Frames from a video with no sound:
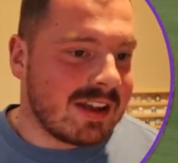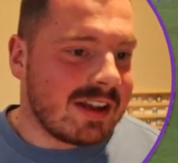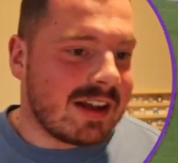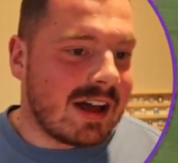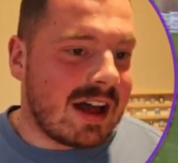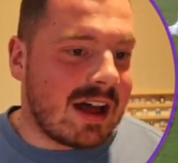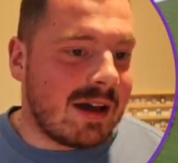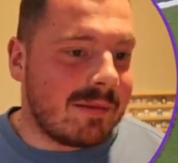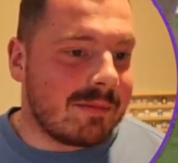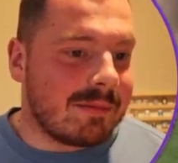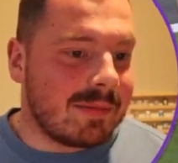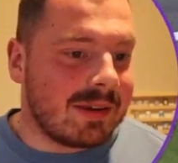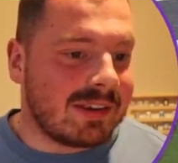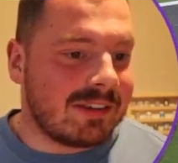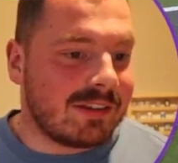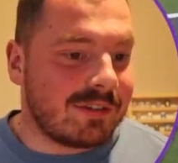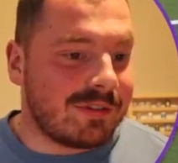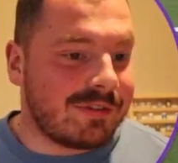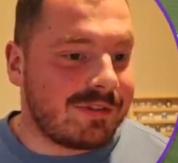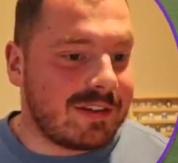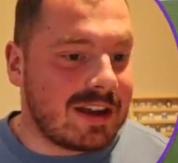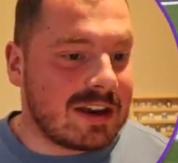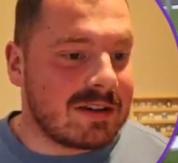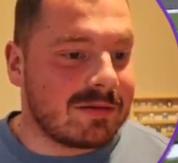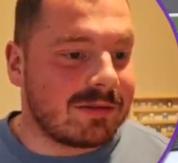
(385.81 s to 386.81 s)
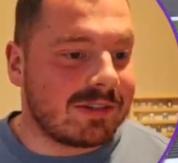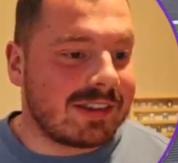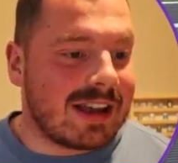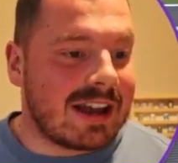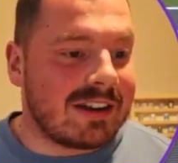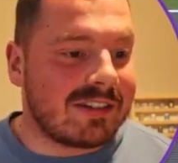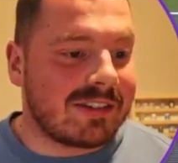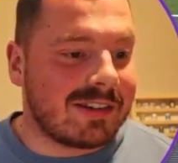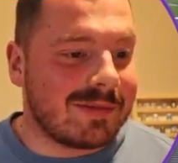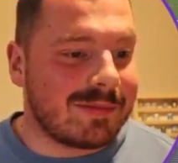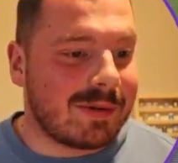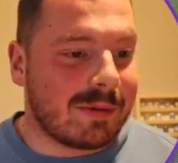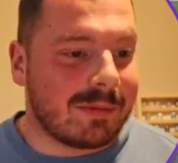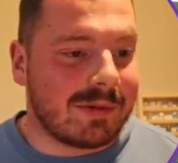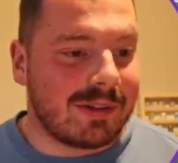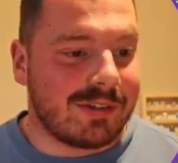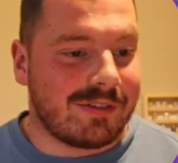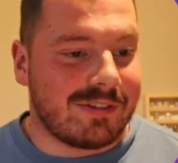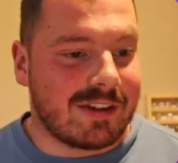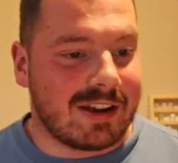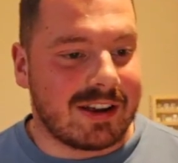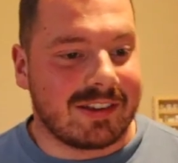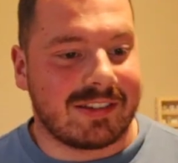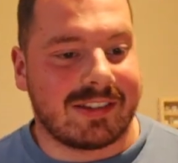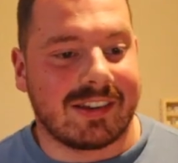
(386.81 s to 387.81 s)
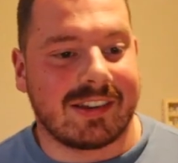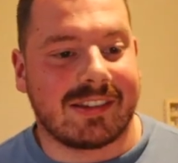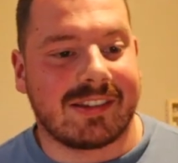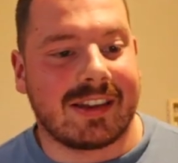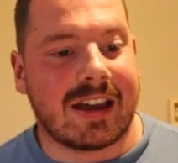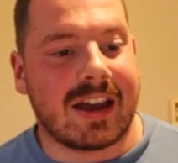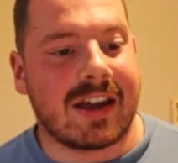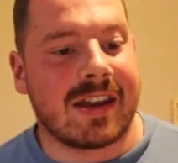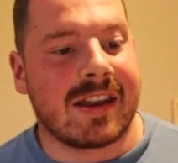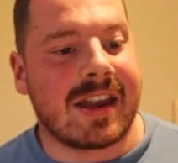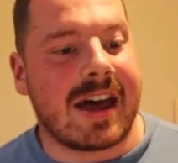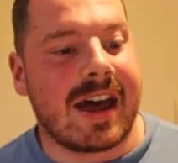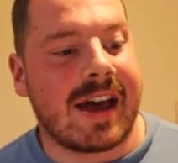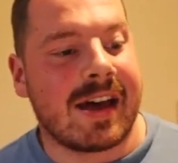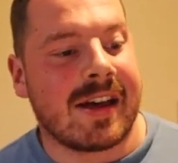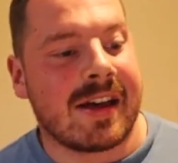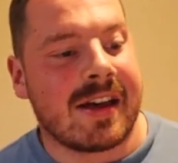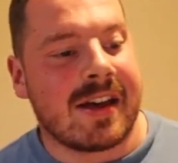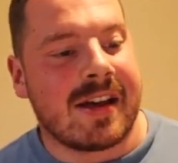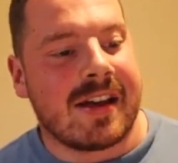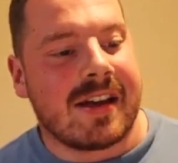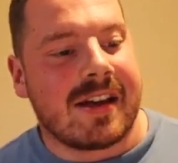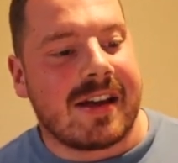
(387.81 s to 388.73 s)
Mr. Flynn was actually probably the first to turn there,